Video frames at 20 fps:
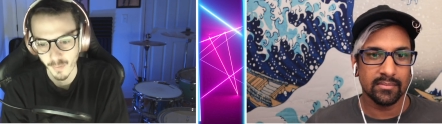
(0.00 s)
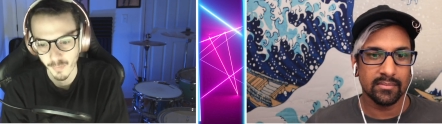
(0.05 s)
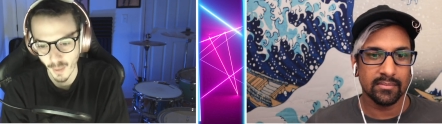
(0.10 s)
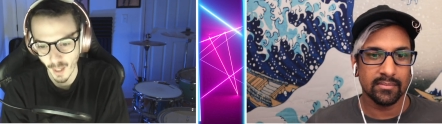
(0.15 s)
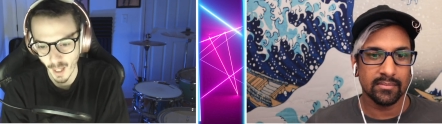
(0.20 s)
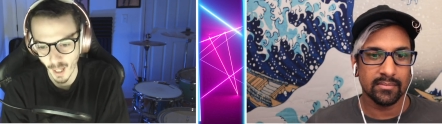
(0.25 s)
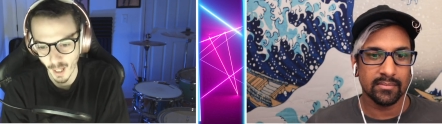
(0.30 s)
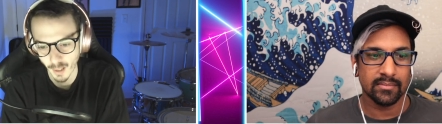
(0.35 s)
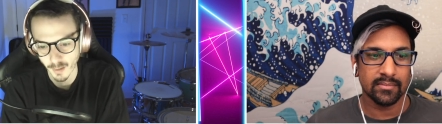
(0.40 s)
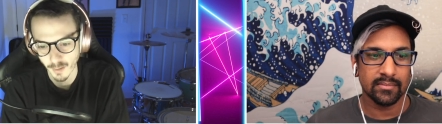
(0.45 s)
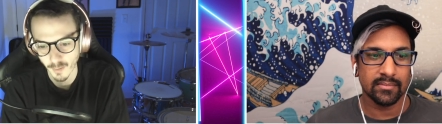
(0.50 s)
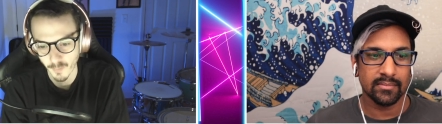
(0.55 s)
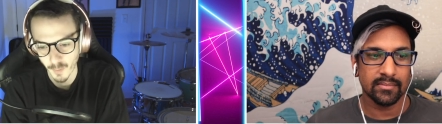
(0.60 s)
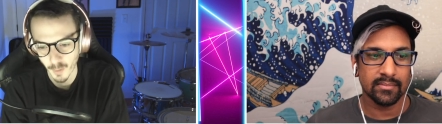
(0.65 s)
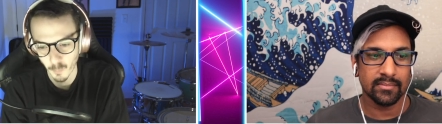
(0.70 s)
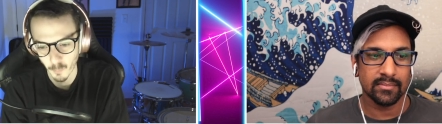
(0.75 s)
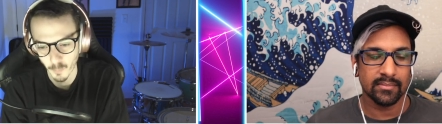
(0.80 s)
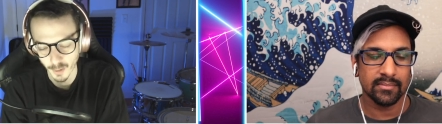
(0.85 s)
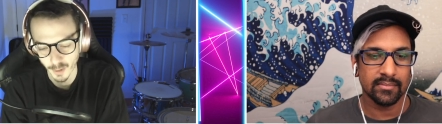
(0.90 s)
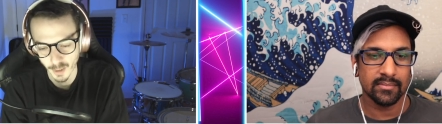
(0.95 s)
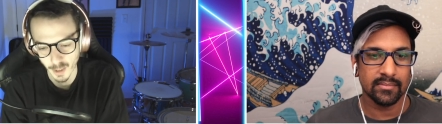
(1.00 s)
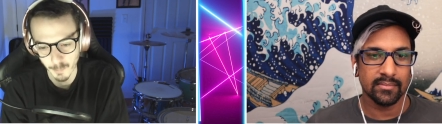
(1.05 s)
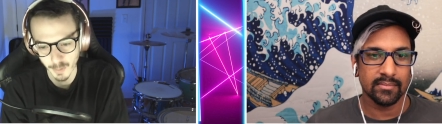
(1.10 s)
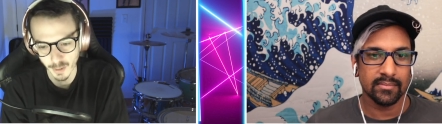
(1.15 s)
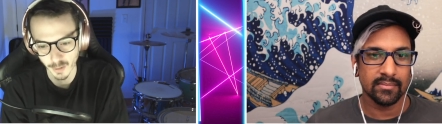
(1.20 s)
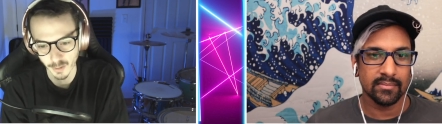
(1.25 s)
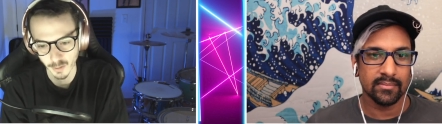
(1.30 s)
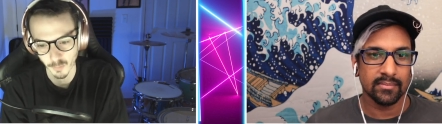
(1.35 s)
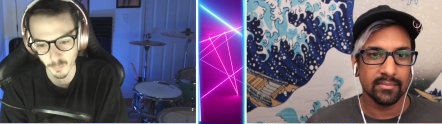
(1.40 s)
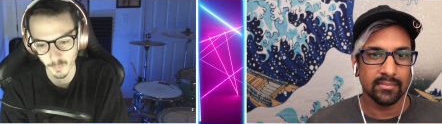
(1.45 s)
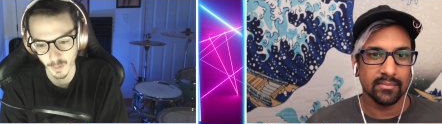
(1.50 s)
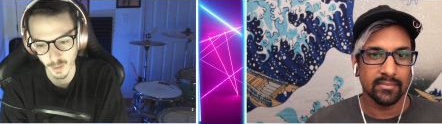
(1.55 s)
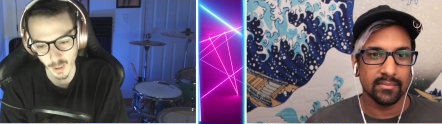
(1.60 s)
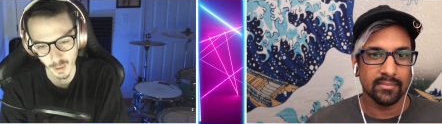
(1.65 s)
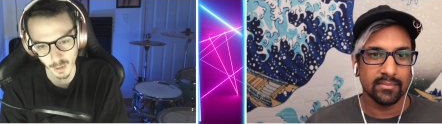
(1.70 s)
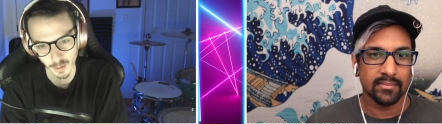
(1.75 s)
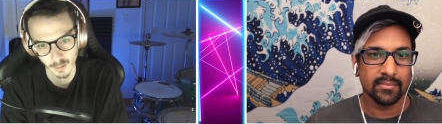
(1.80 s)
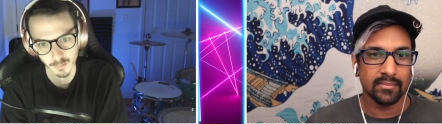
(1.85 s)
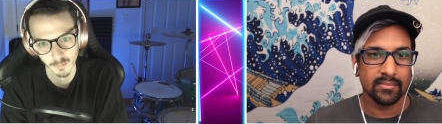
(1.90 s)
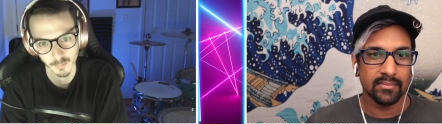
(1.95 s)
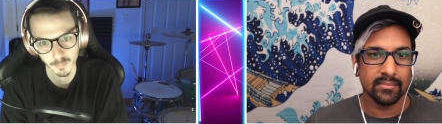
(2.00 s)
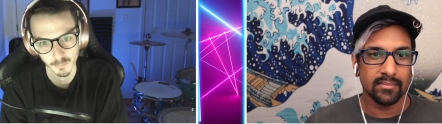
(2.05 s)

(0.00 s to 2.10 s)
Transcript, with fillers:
Speaker 1: that they weren't going to be doing